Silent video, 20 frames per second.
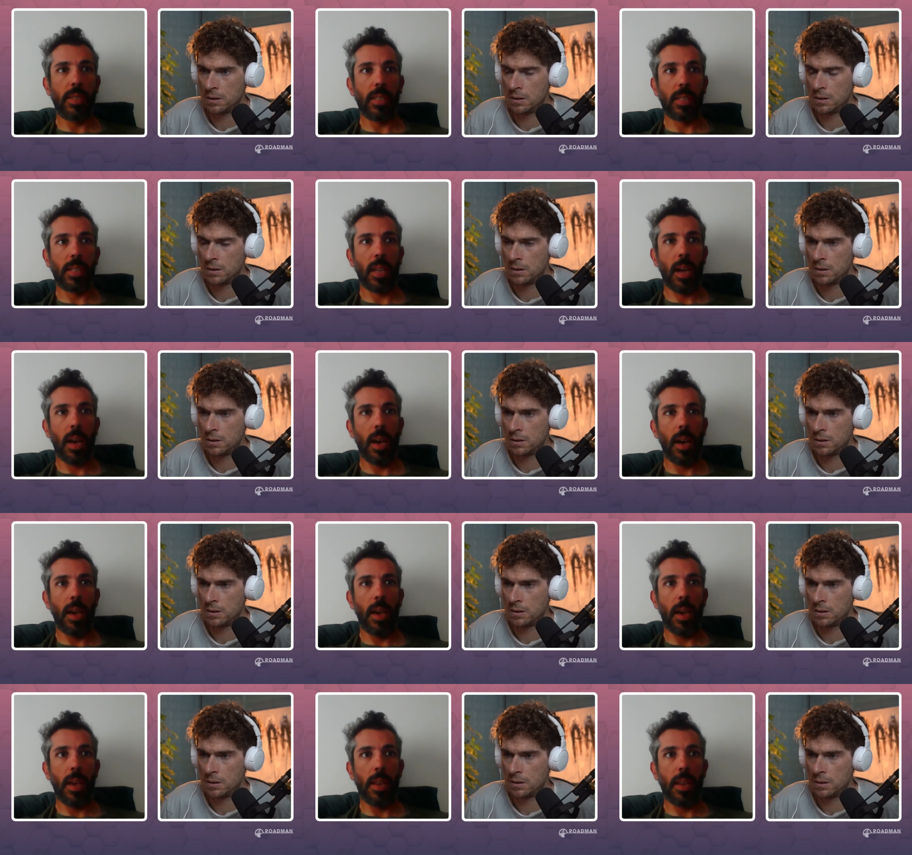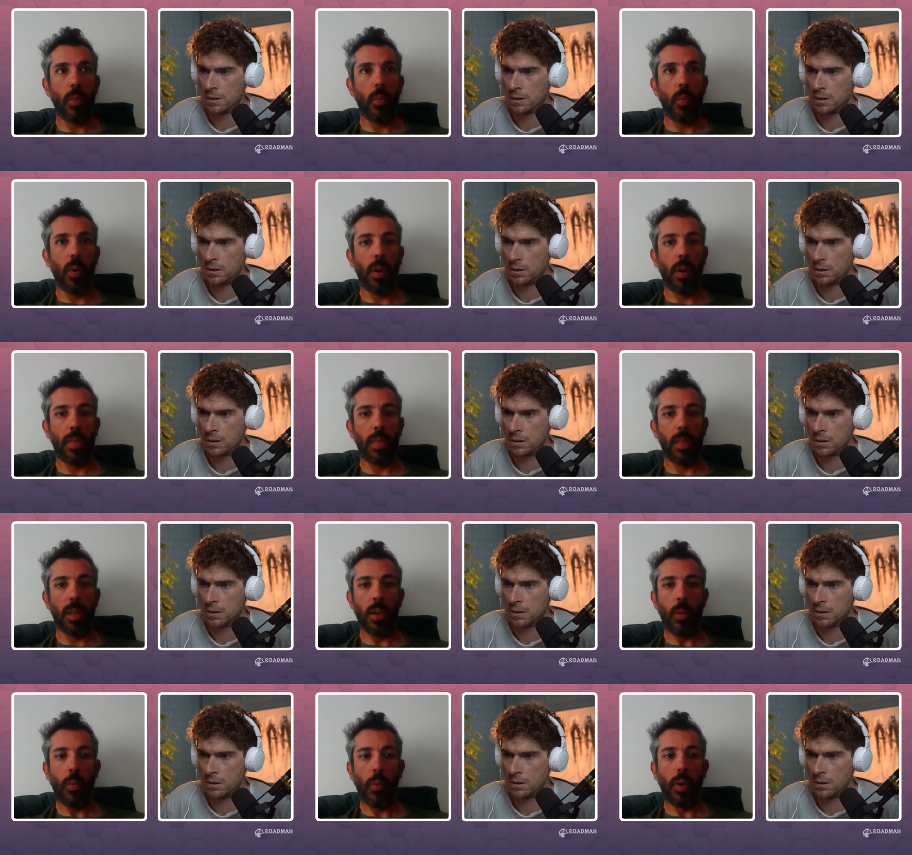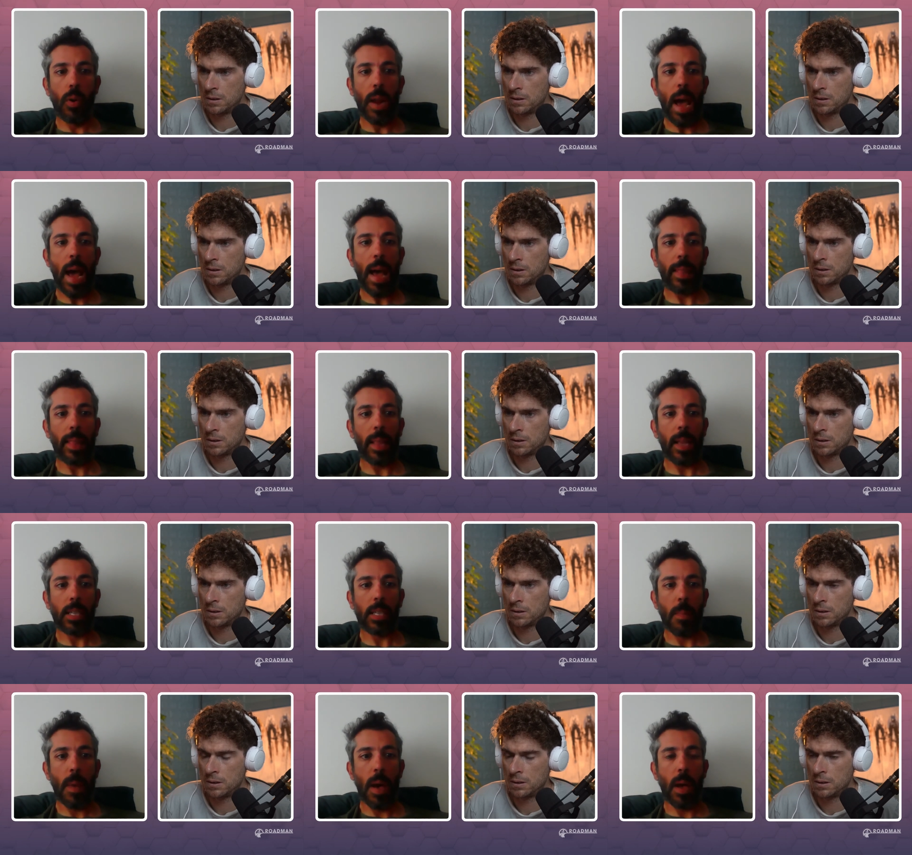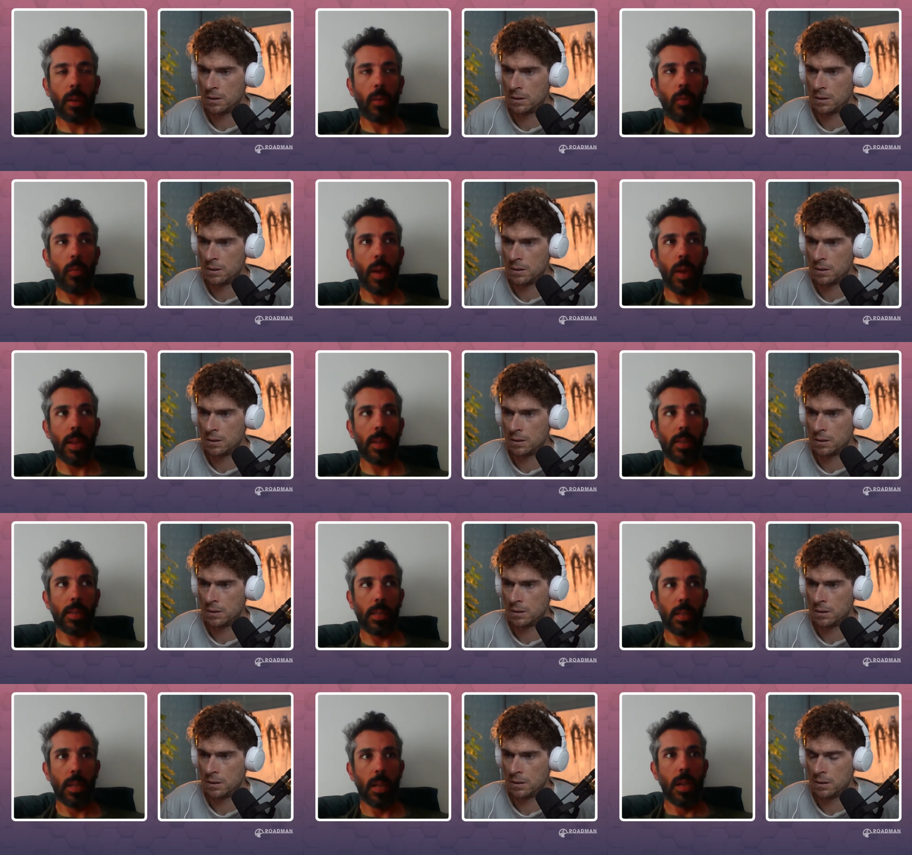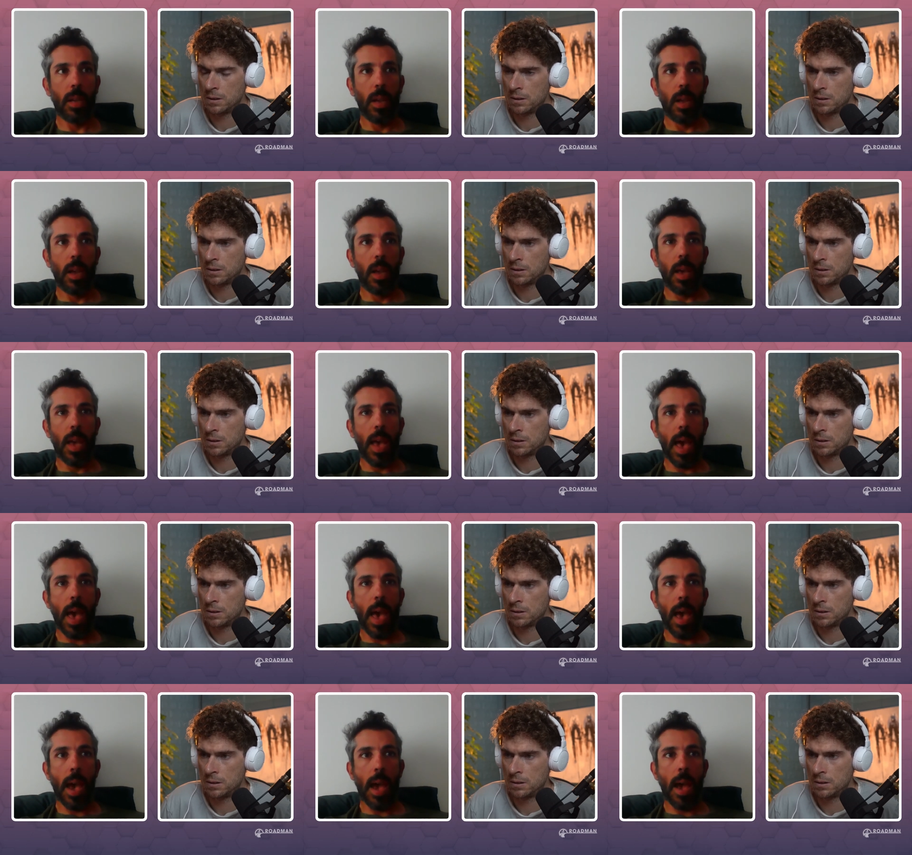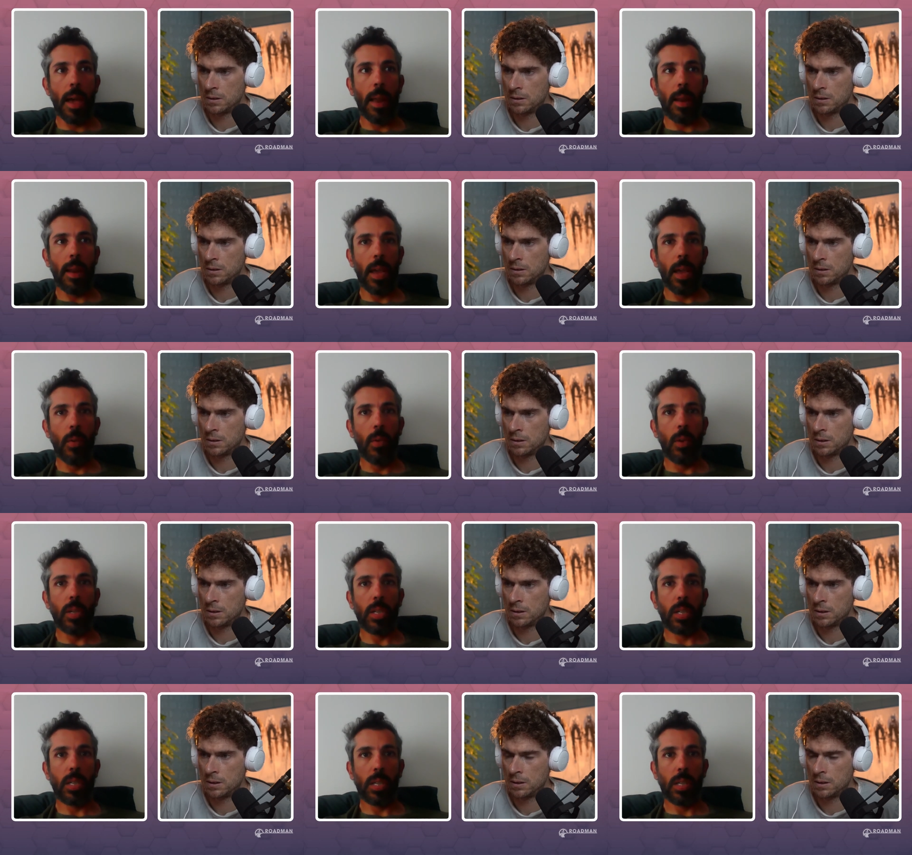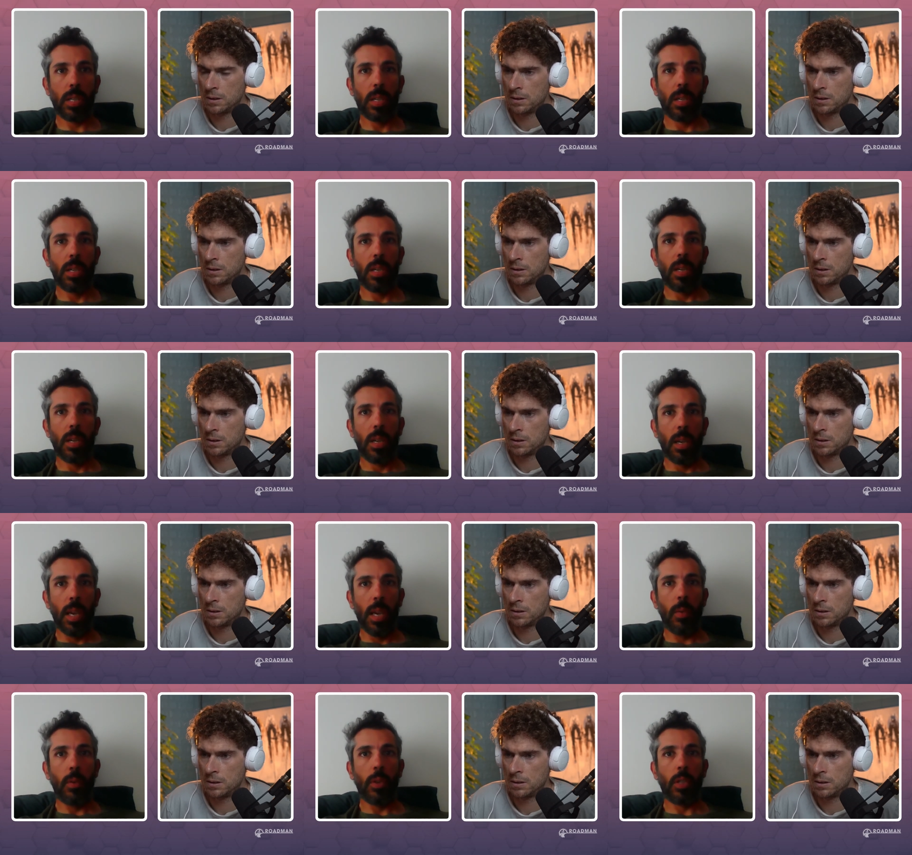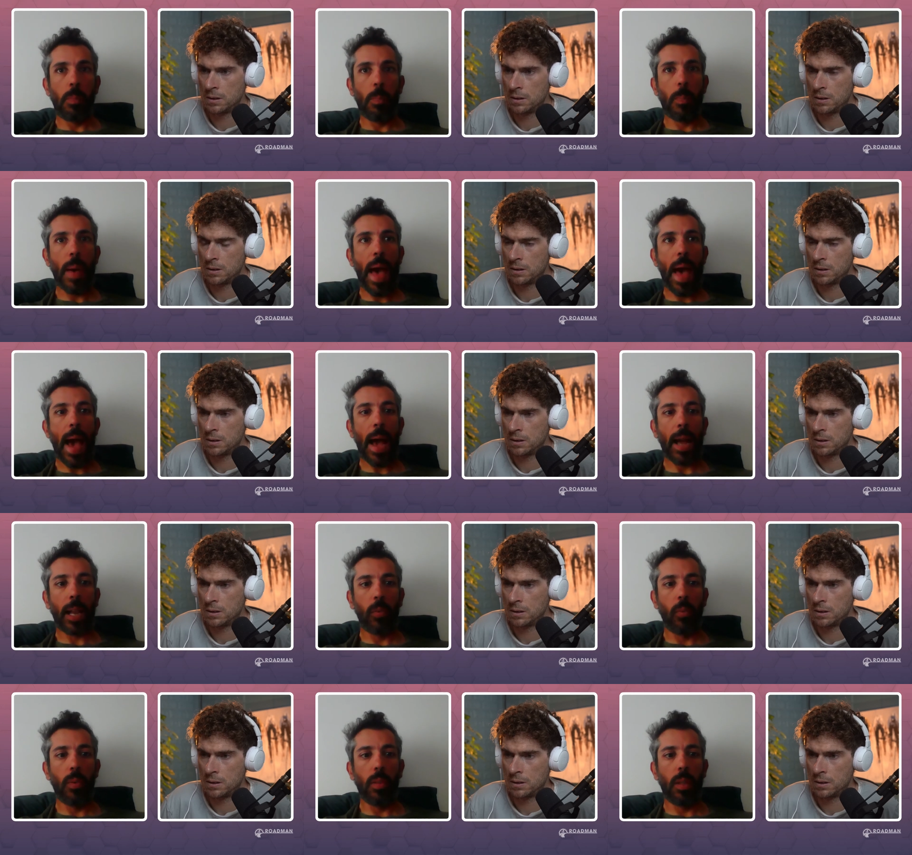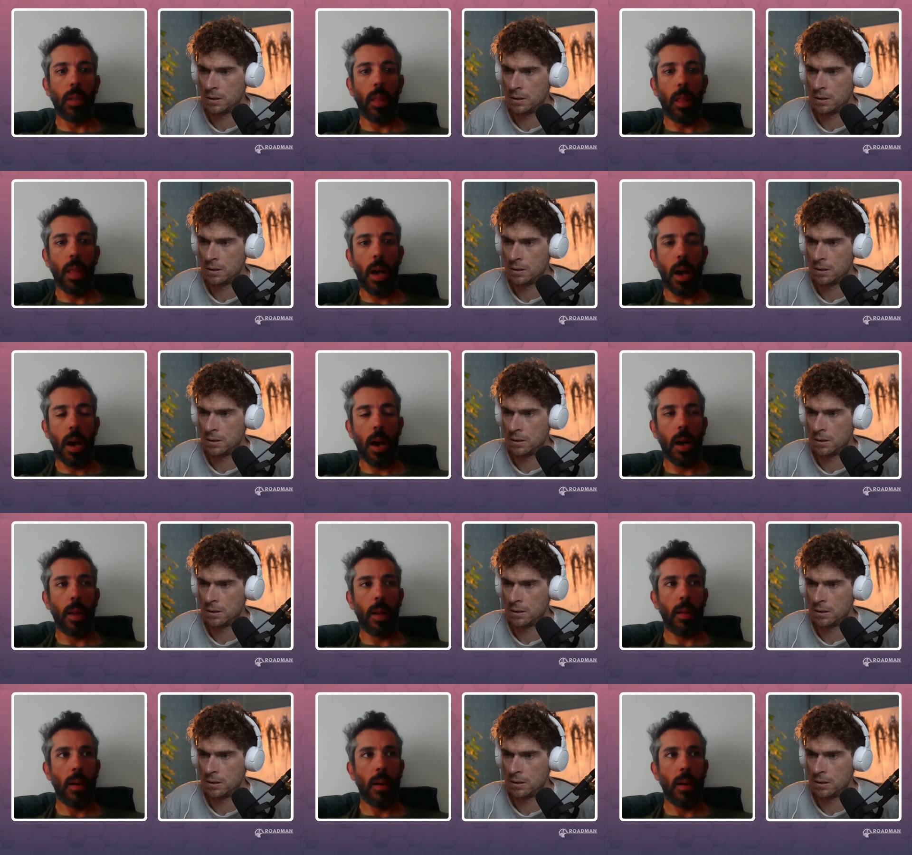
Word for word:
Speaker 1: this guy and he won in one atlas mountain race and it was it was packed with a lot